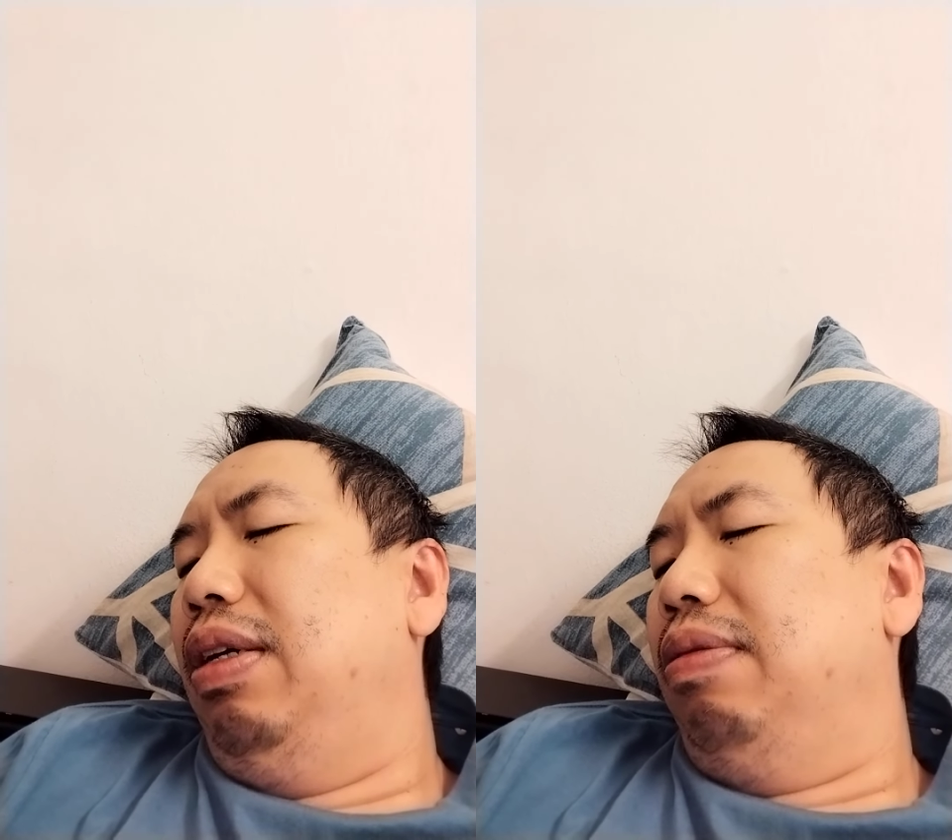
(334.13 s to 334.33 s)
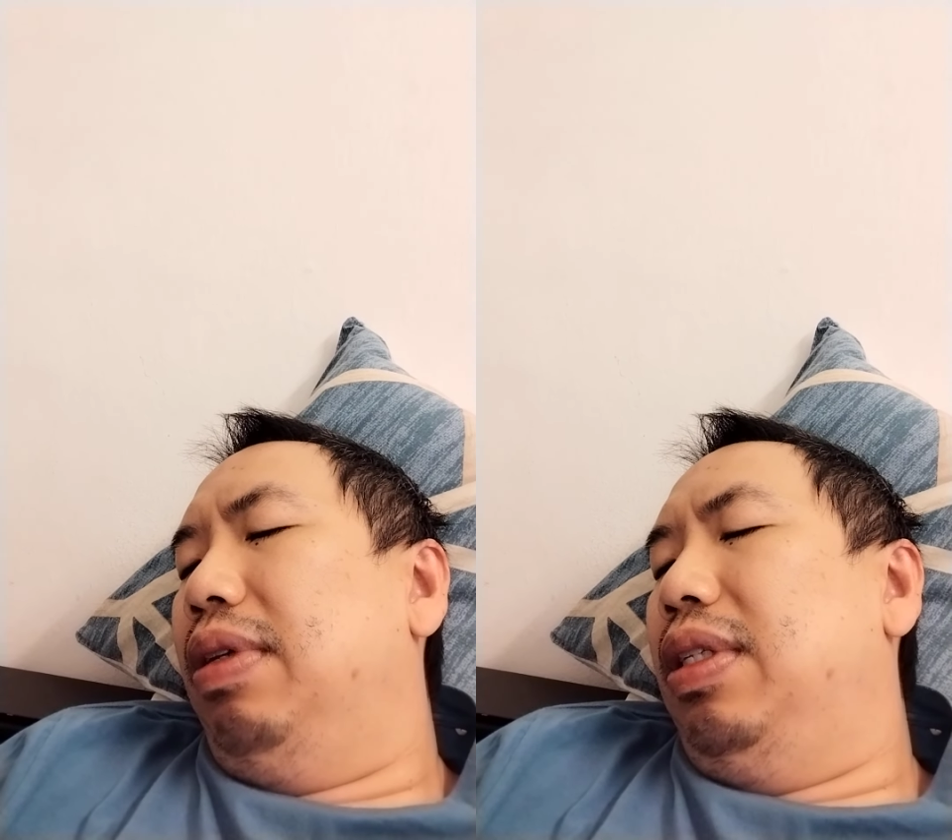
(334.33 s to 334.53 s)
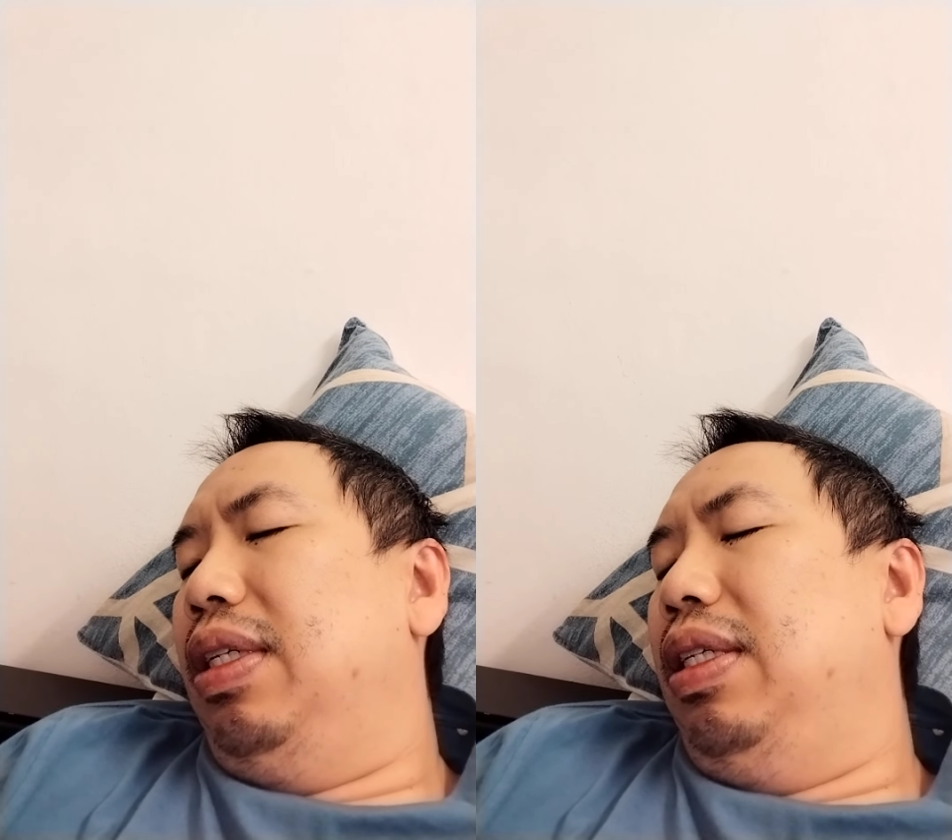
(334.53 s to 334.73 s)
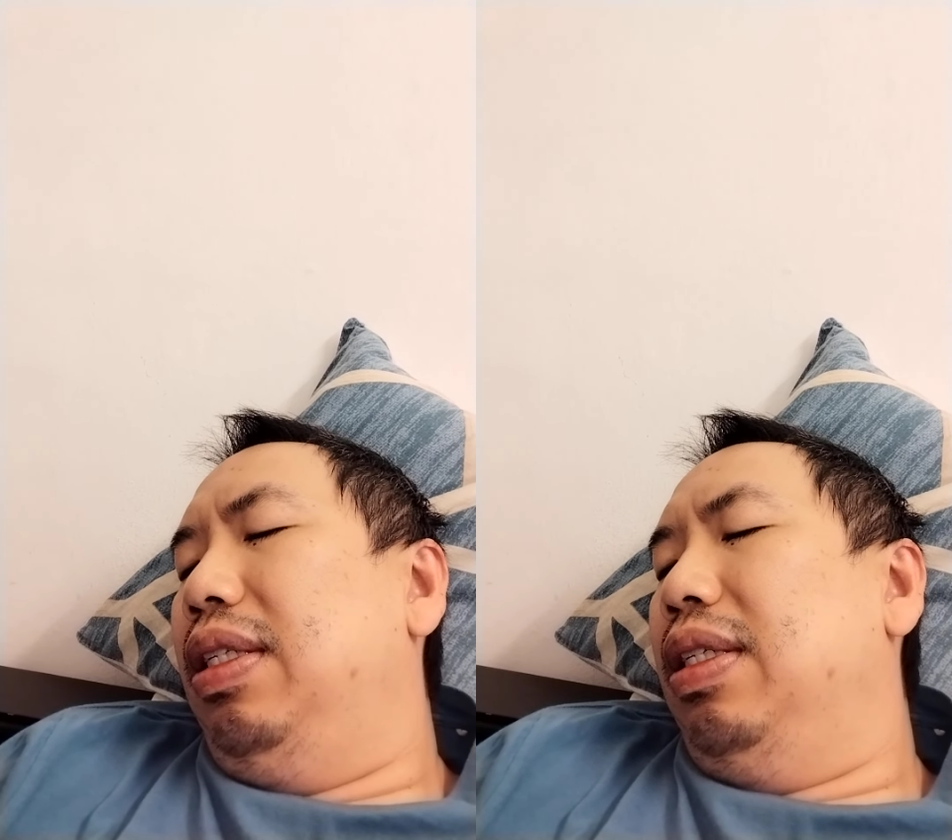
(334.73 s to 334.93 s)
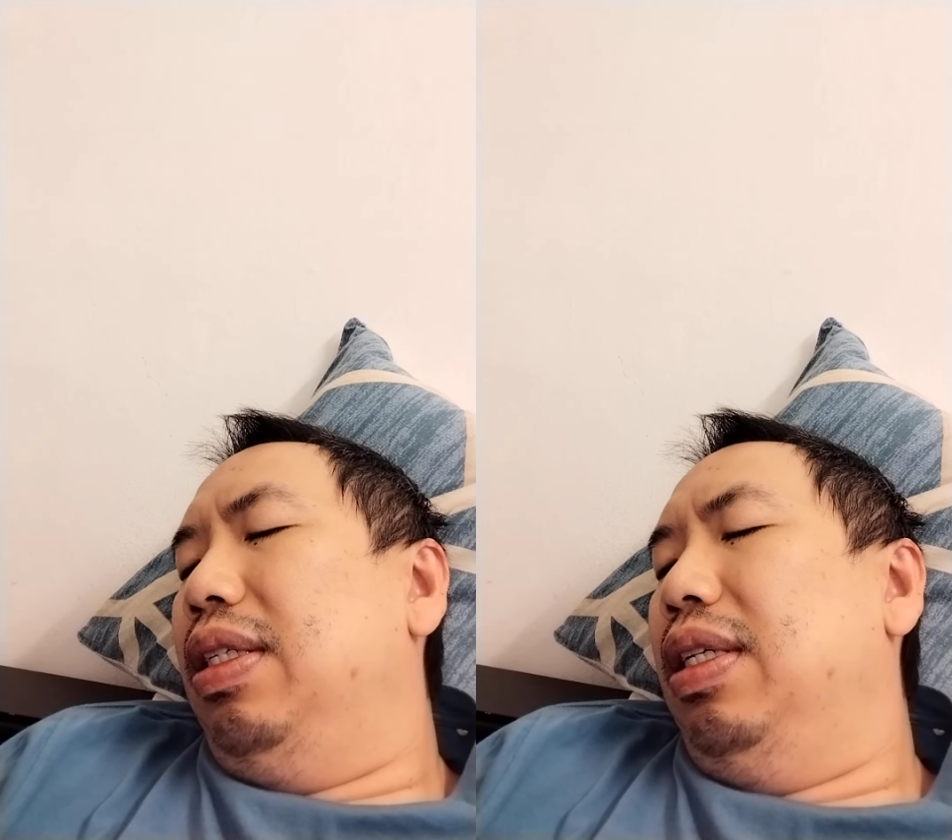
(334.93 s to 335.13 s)
while the
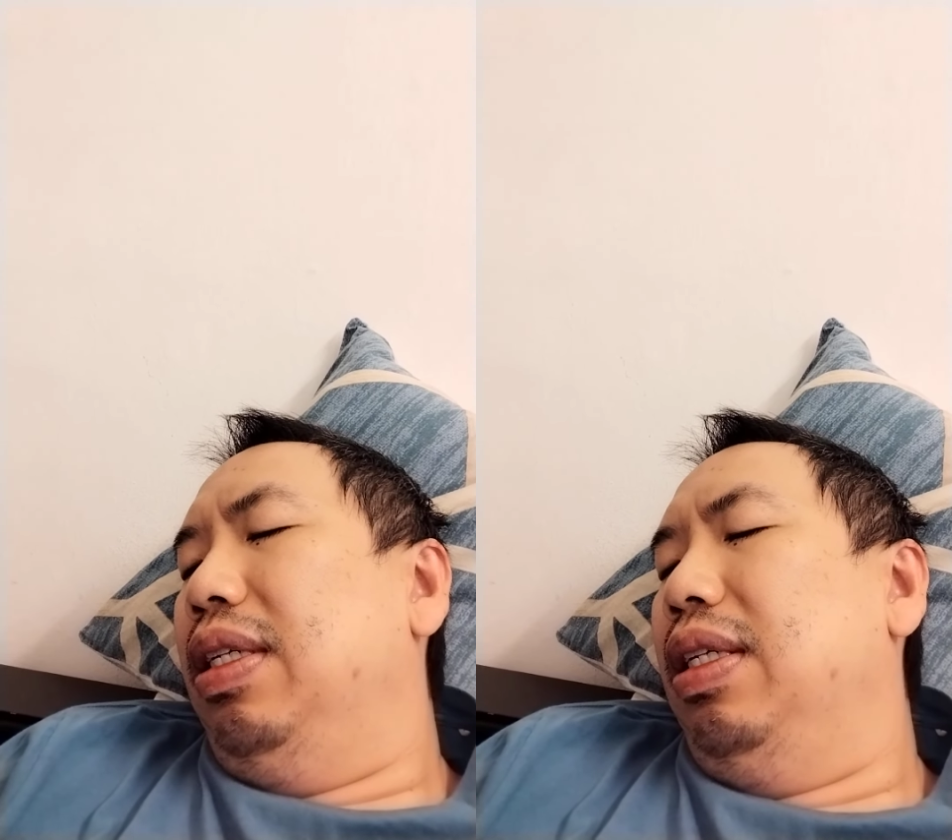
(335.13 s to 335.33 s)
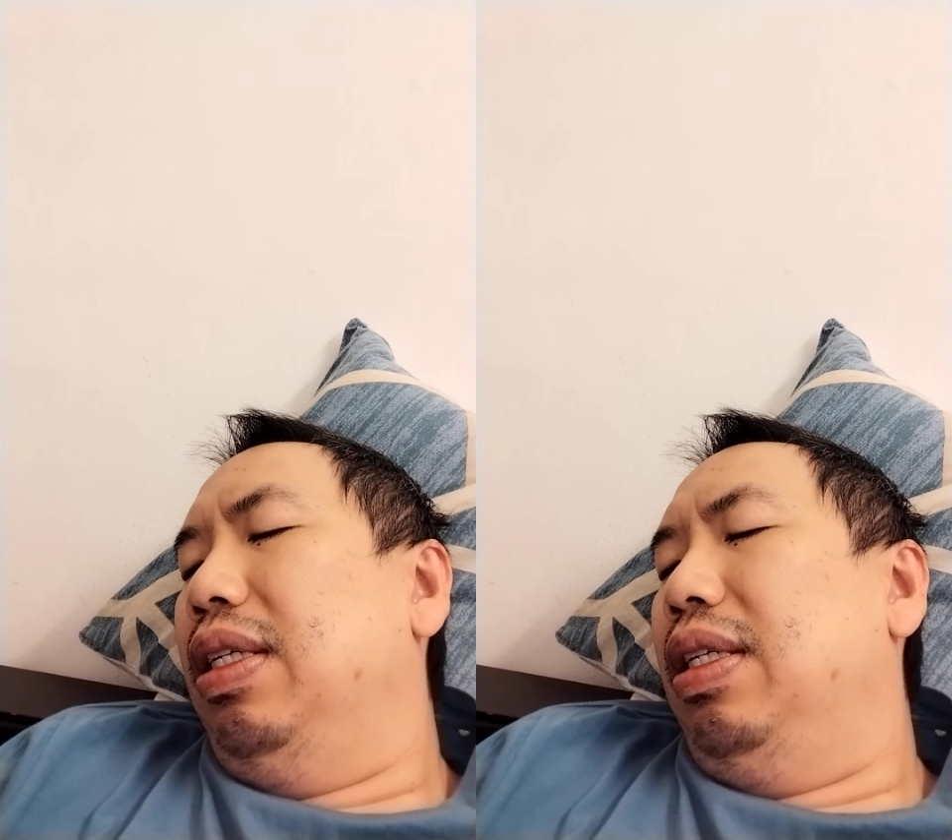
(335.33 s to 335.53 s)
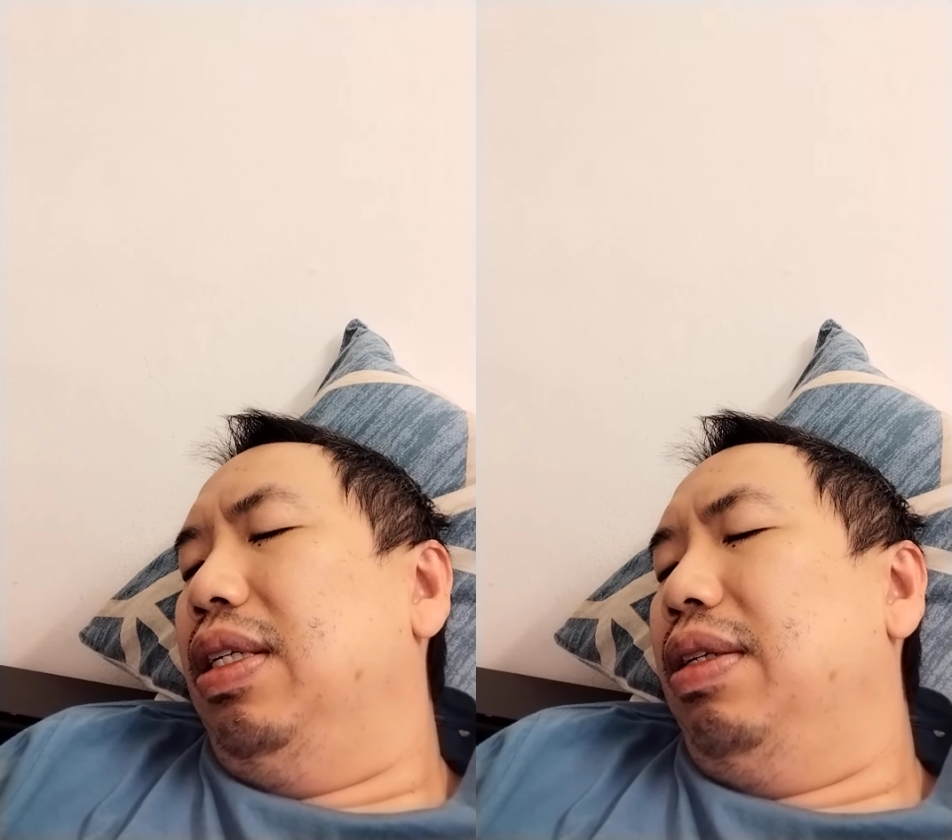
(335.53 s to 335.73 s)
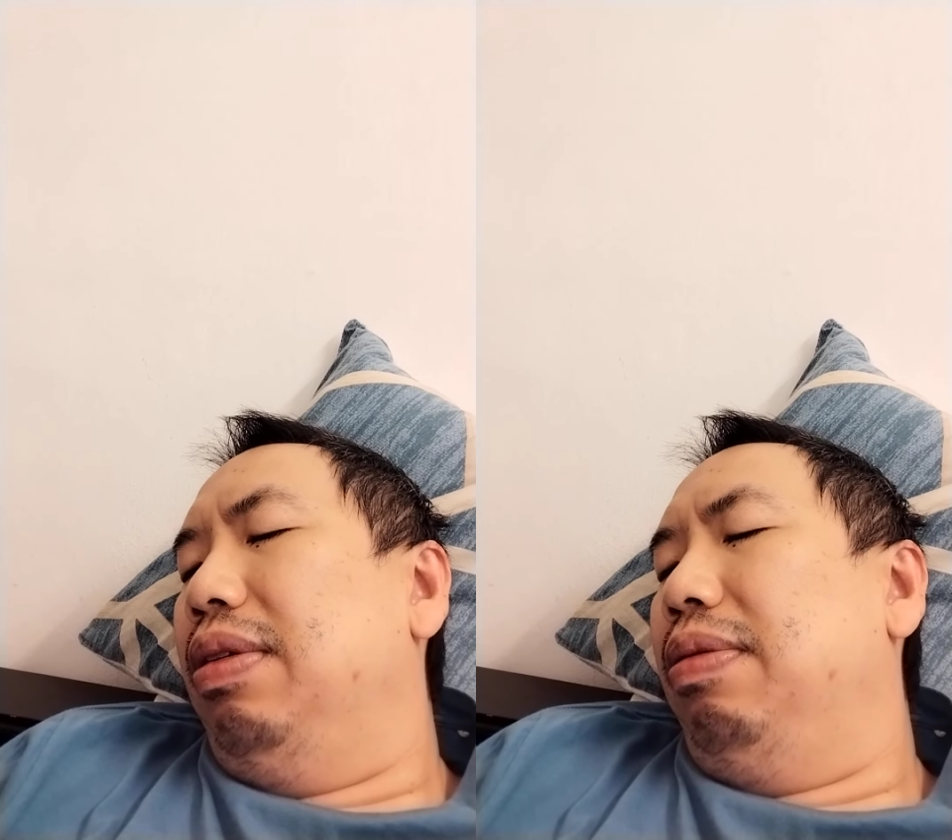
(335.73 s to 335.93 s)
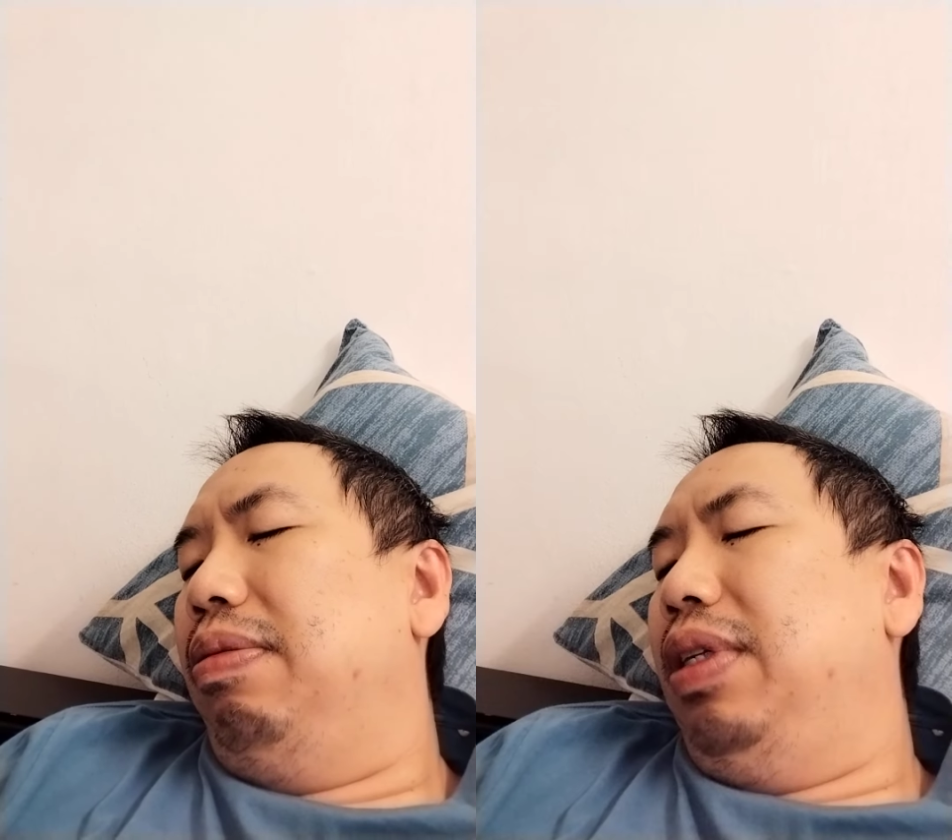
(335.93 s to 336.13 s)
inner
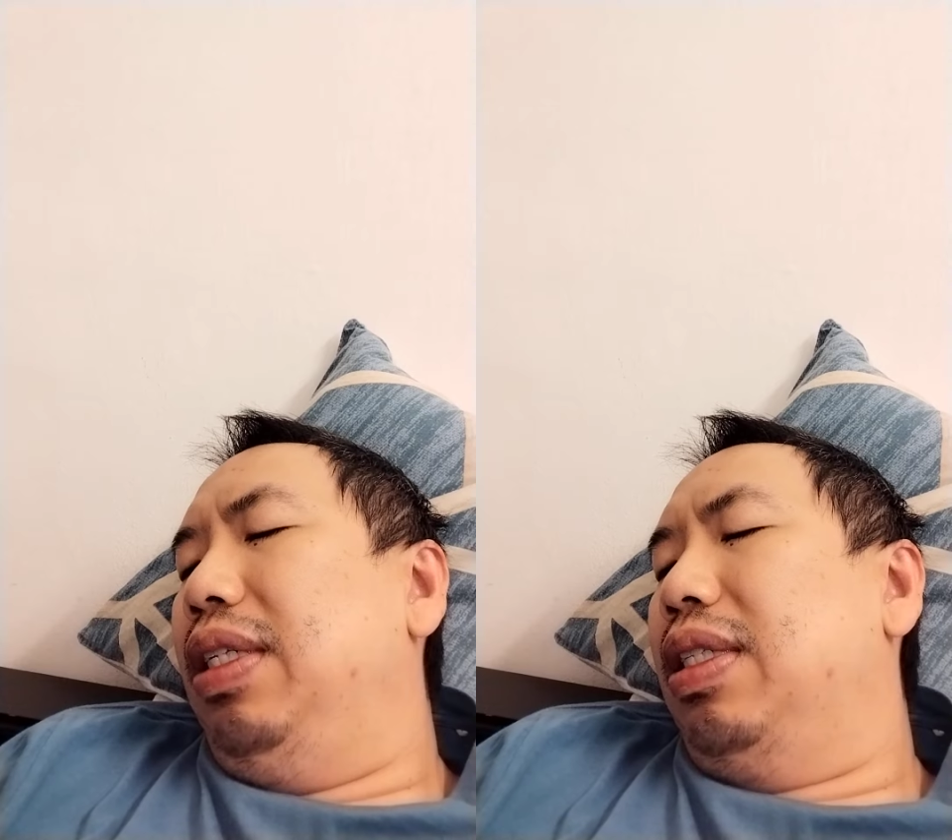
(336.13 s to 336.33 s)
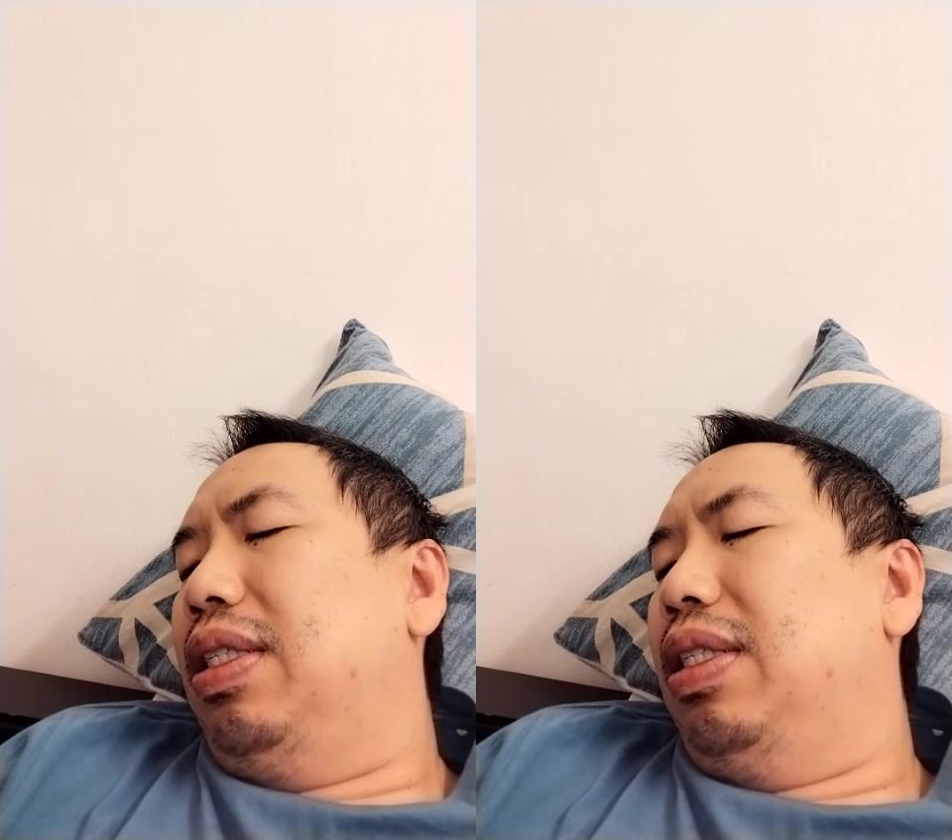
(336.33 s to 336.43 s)
wings